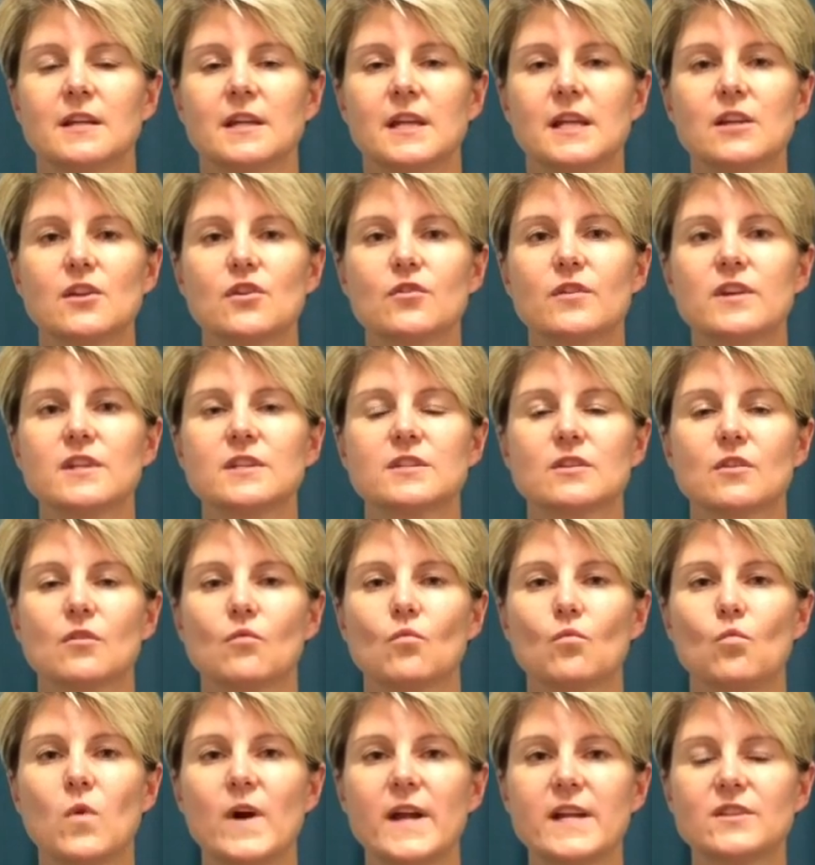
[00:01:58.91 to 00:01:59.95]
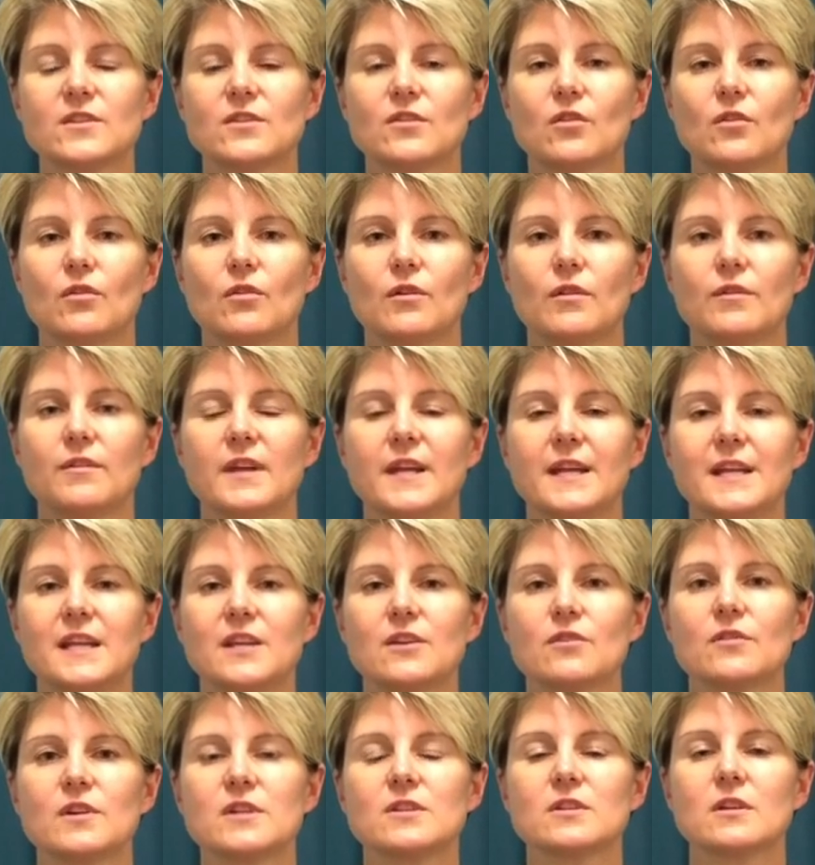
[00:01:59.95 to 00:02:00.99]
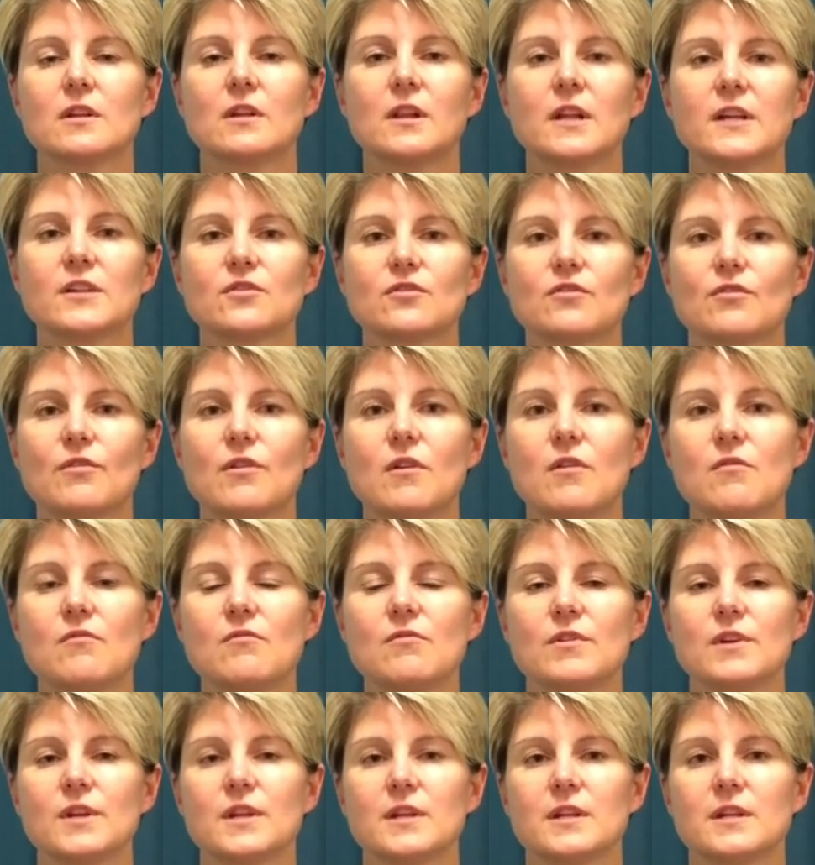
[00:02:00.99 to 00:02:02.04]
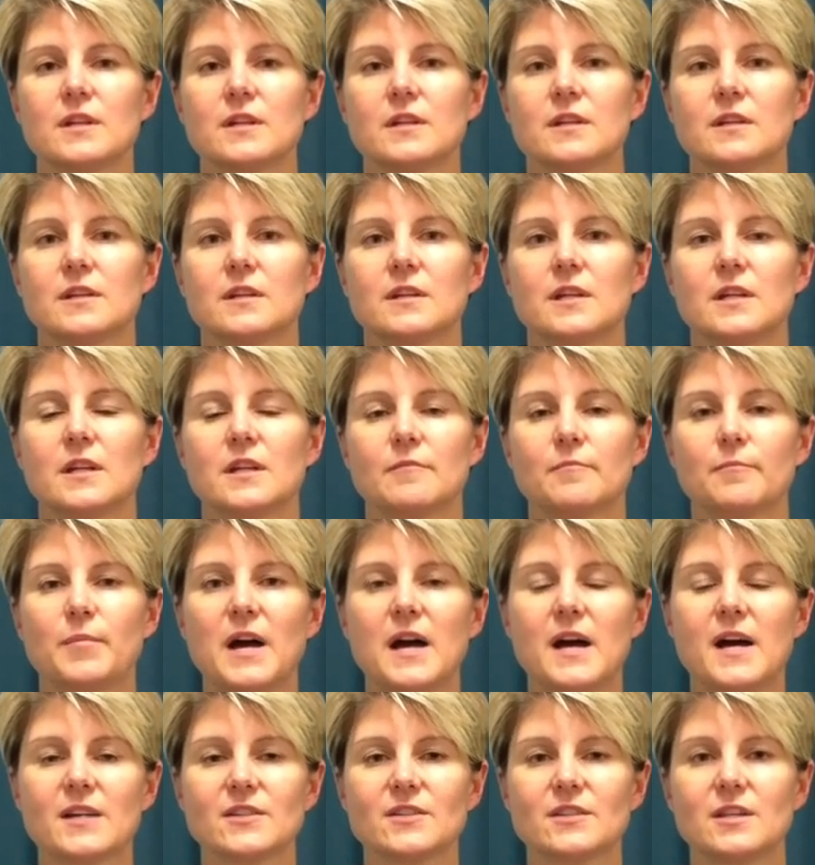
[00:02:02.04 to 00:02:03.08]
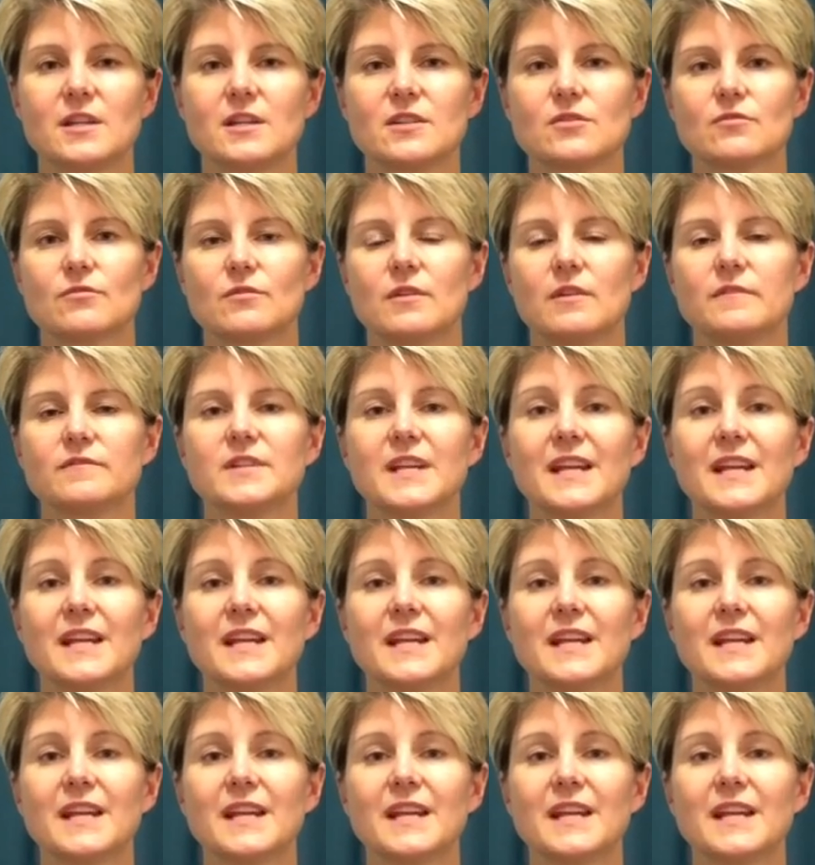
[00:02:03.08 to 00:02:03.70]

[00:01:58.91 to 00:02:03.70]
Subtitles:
increased waist girth and increased cholesterol, past history of